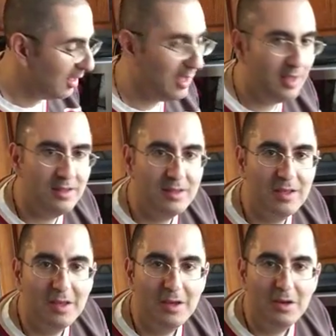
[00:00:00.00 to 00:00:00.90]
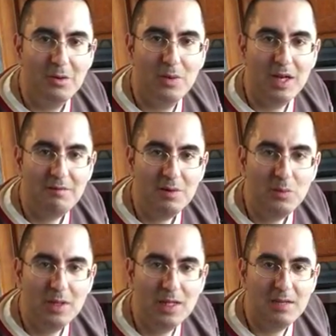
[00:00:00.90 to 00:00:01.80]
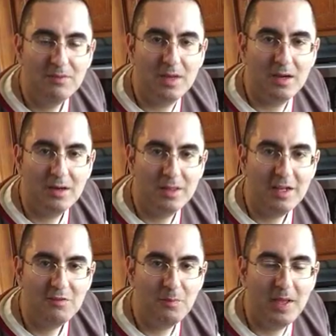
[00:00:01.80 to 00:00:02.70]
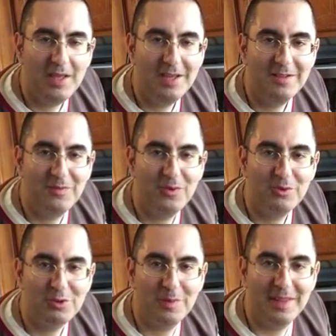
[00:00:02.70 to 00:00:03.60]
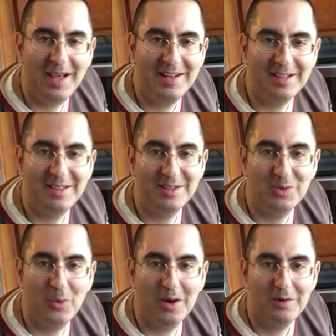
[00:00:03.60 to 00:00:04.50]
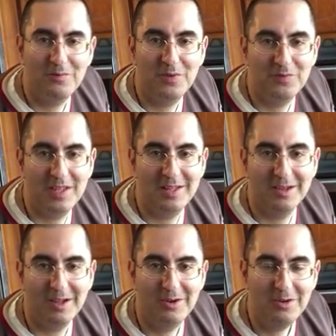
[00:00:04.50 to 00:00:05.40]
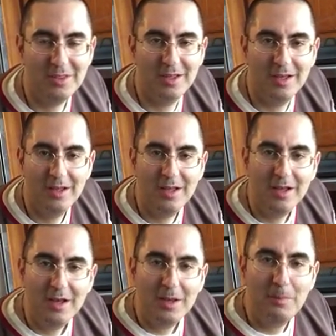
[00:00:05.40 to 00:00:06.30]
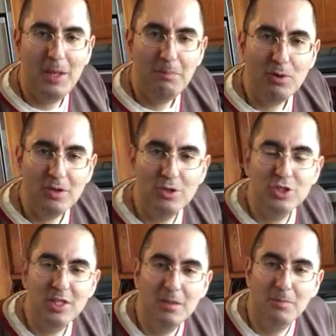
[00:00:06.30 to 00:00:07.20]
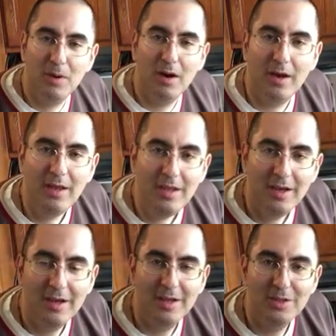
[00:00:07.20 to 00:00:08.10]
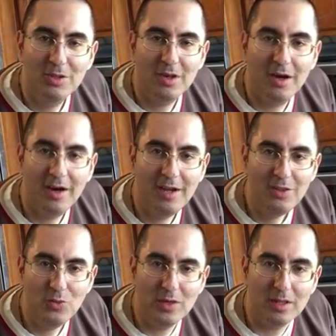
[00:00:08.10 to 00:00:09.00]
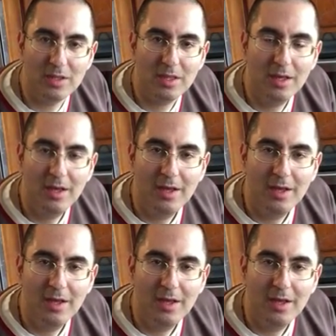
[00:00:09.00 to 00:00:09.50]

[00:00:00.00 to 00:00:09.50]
And whenever we leave there, instead of paying for those bananas at $12, $15, people usually buy into the hundreds.